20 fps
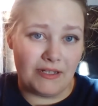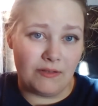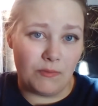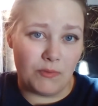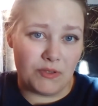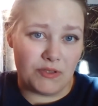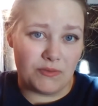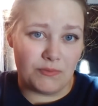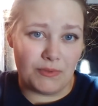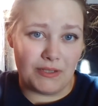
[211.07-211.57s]
it
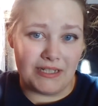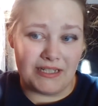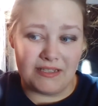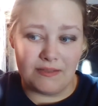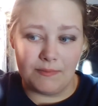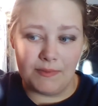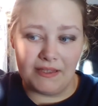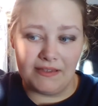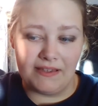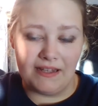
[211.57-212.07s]
wasn't really
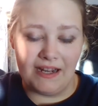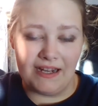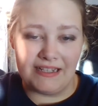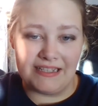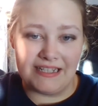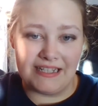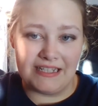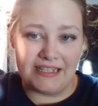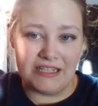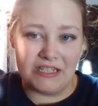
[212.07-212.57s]
something that I
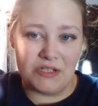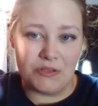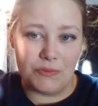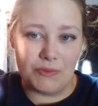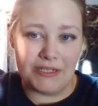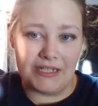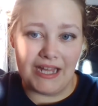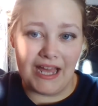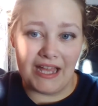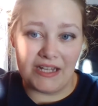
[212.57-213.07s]
intended to
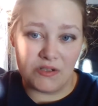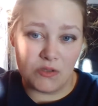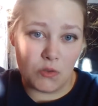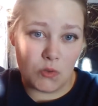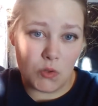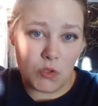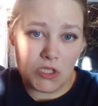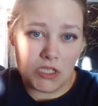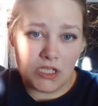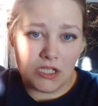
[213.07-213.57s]
read at
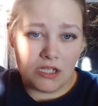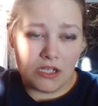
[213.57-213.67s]
all